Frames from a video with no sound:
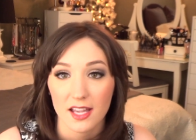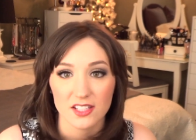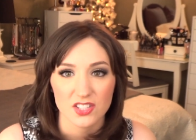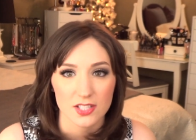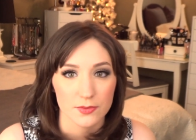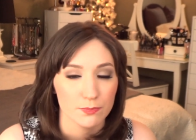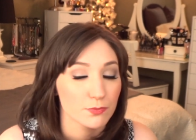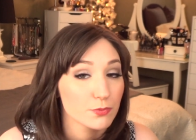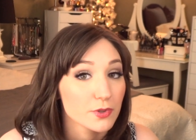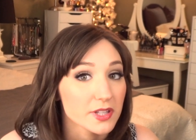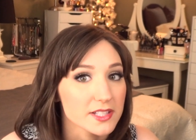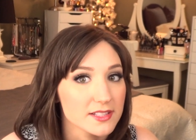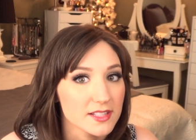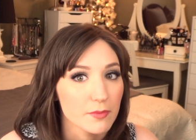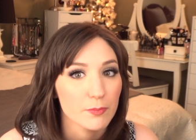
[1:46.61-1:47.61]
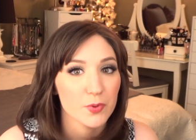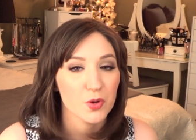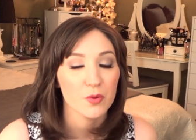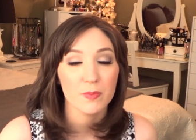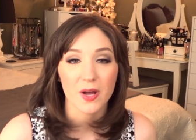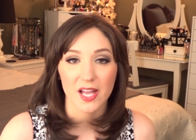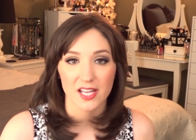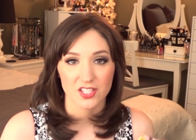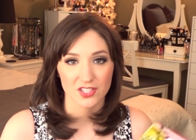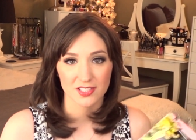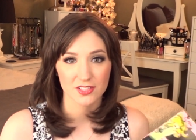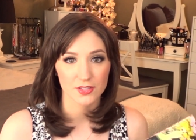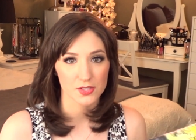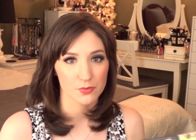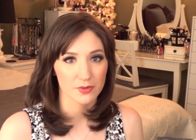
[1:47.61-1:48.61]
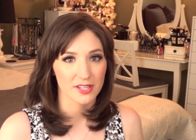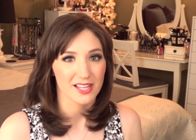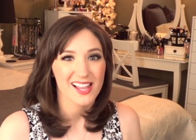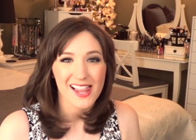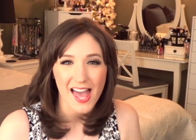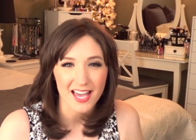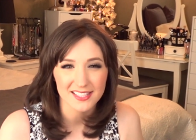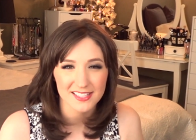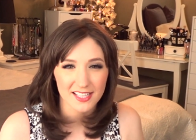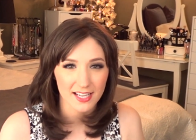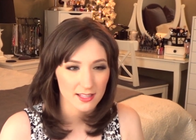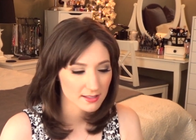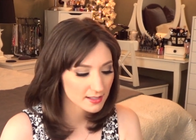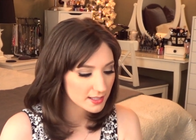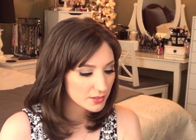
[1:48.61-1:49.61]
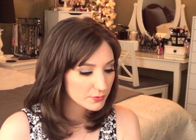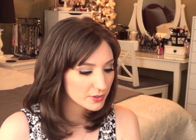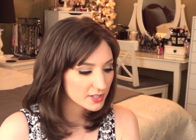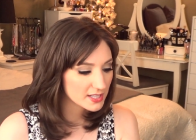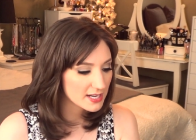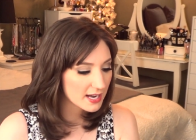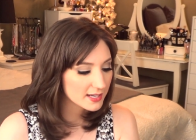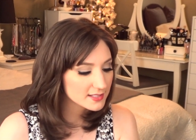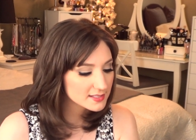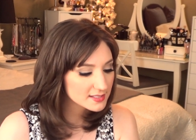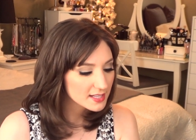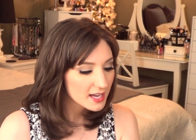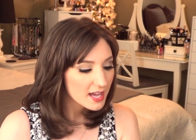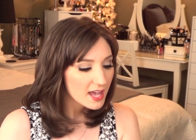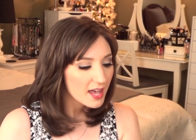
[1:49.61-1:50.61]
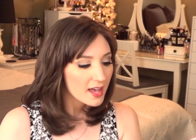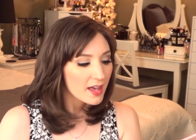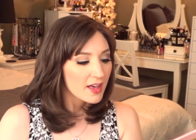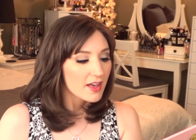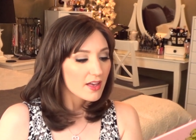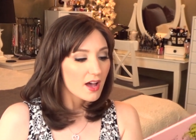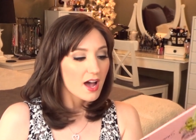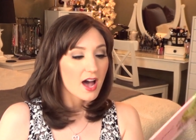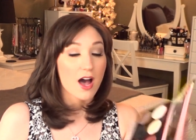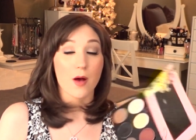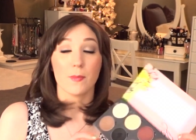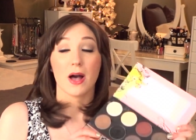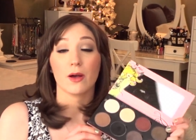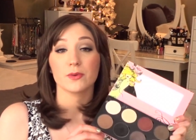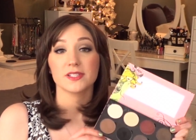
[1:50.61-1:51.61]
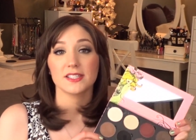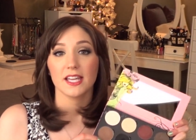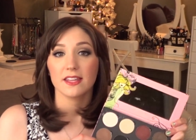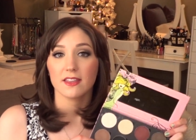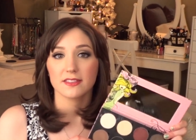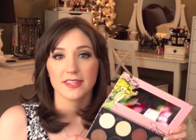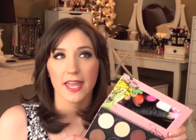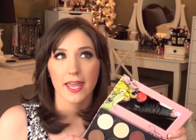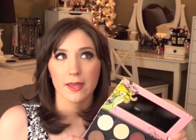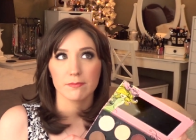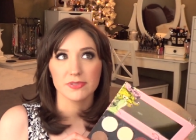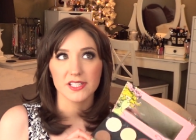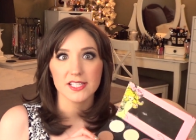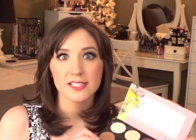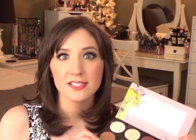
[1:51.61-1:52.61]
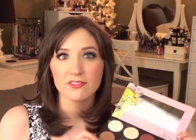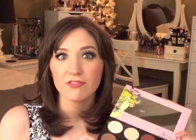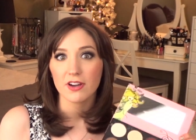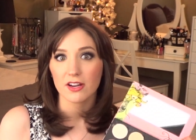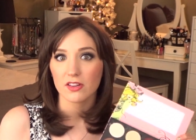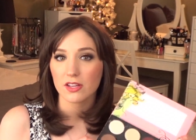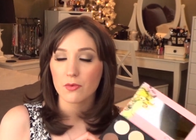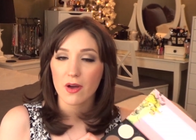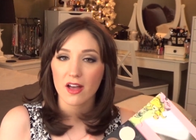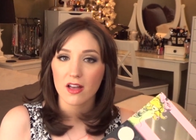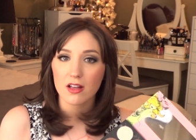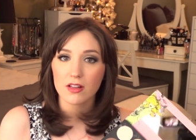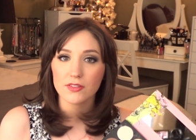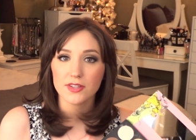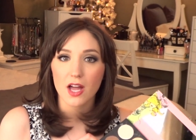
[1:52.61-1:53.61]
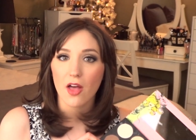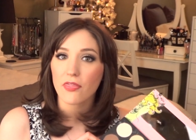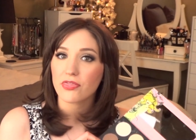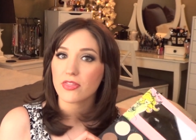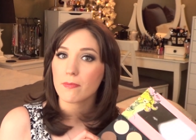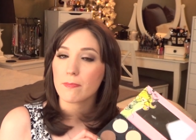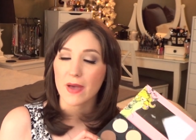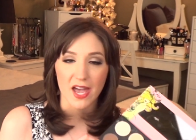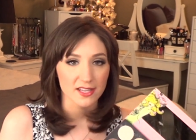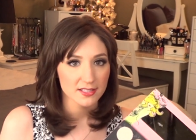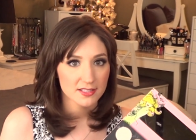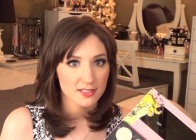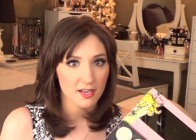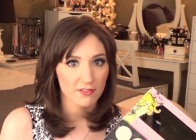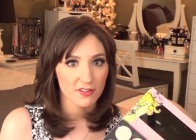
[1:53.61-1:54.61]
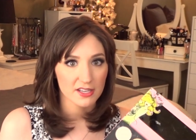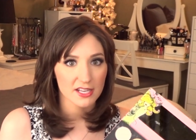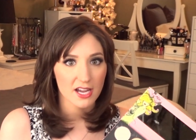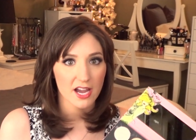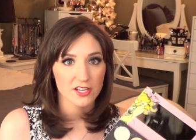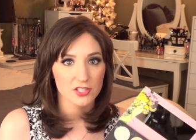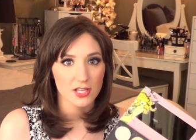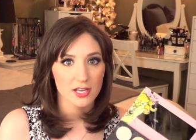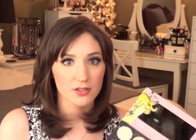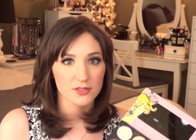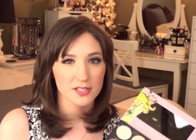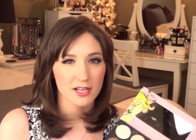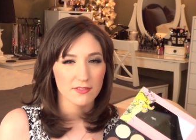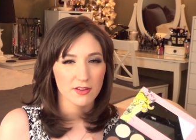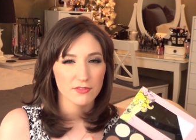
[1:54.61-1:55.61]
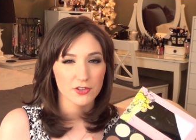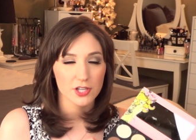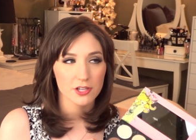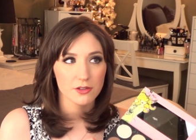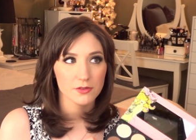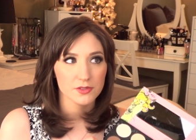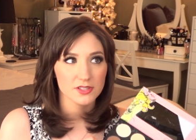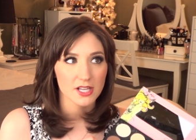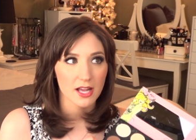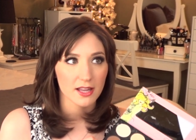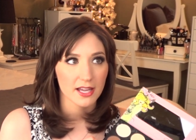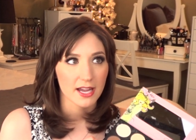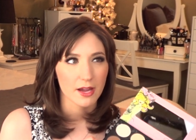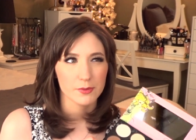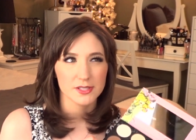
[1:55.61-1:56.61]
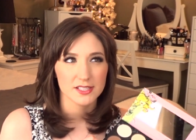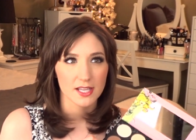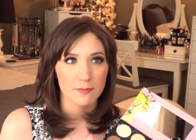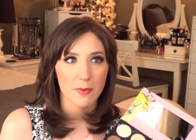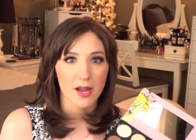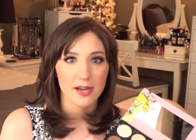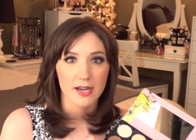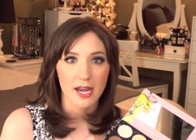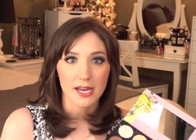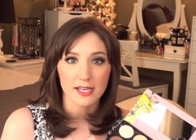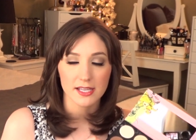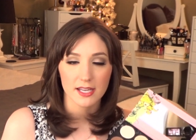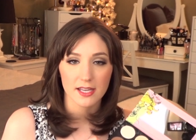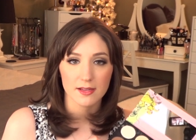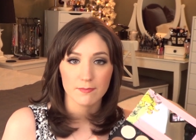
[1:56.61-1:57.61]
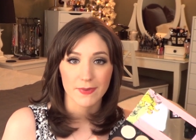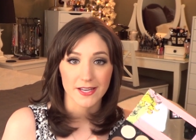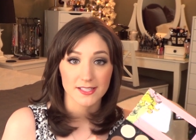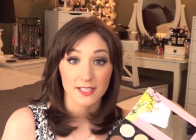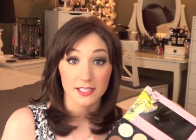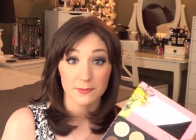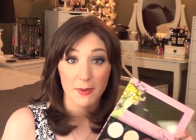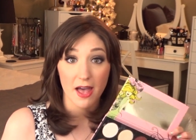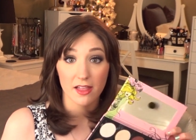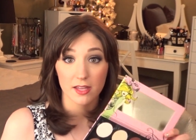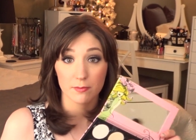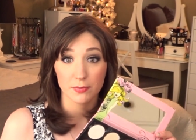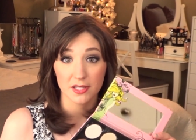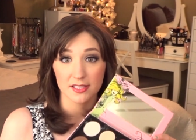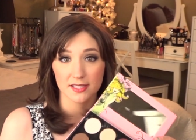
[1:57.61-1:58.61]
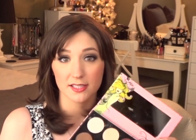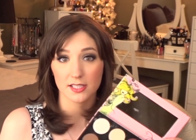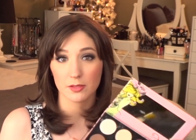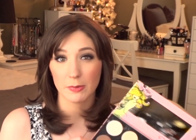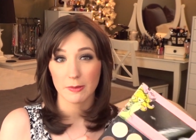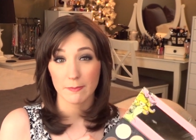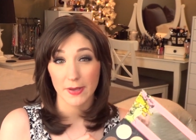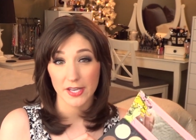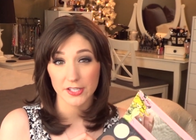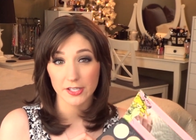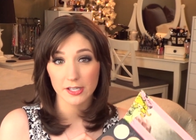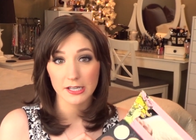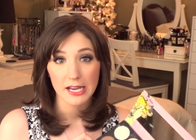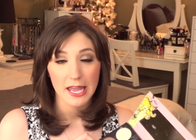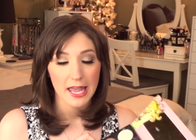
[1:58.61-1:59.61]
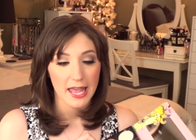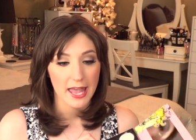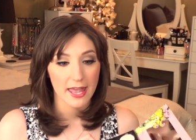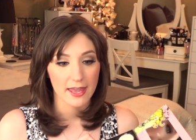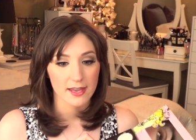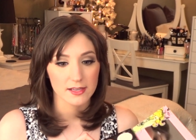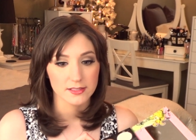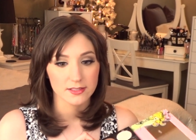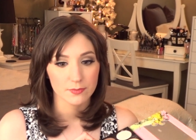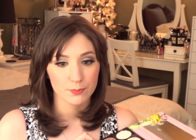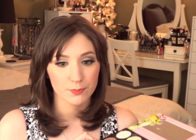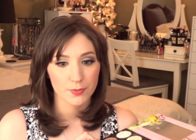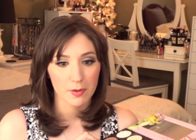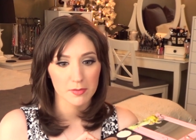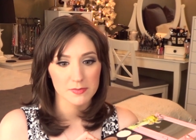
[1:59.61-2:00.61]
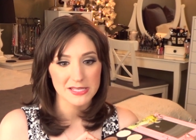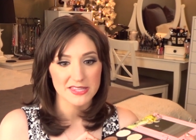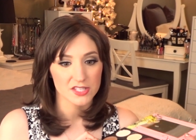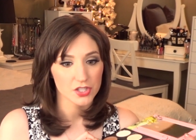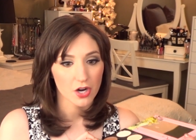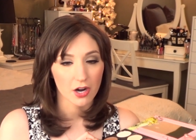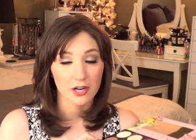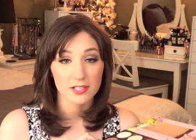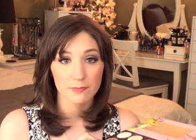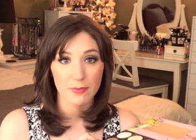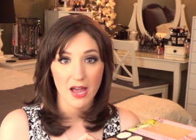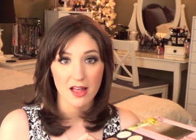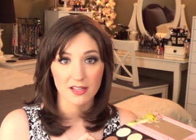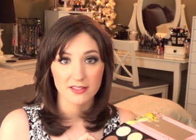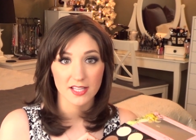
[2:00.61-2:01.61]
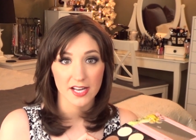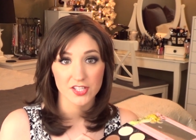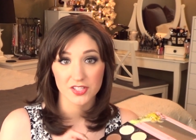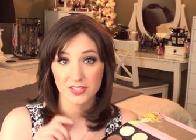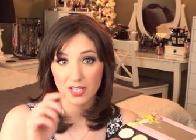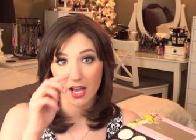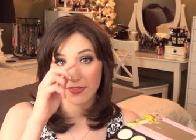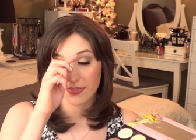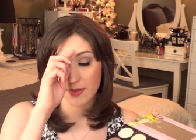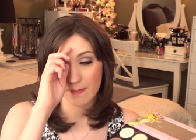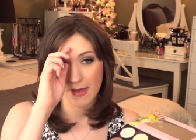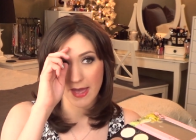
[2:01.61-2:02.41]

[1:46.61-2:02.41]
It's just really simple, but it just looks really classic, I think, and really nice. Um, I will say that they blend fairly well, not the best of any eyeshadows that I've ever used. Like I would say my Naked Basics palette blends a little bit better and probably the Tarte palette that I just got, the